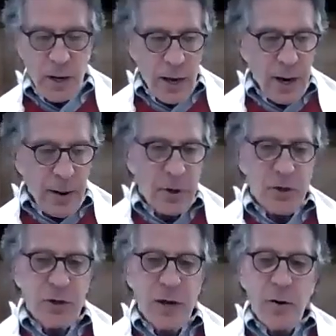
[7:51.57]
And I'm going to
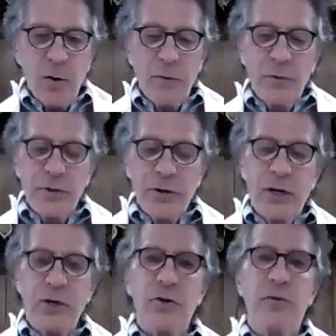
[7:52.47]
start off with the
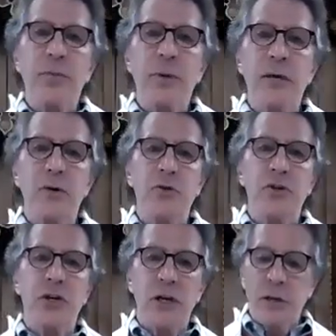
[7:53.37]
teaching from
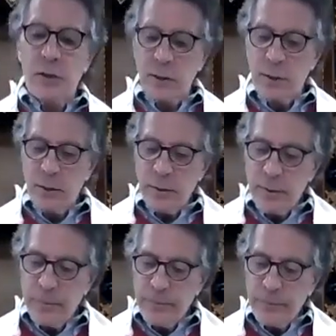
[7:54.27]
Kiddushin.
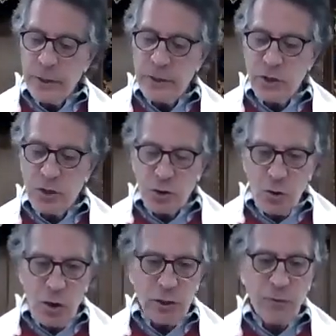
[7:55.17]
It's the
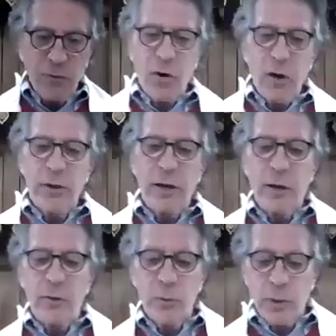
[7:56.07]
source for all the
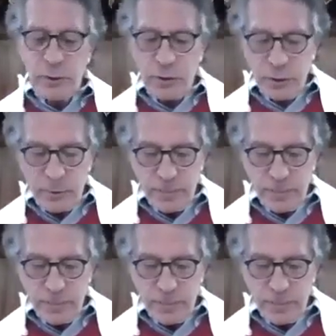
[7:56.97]
other ones.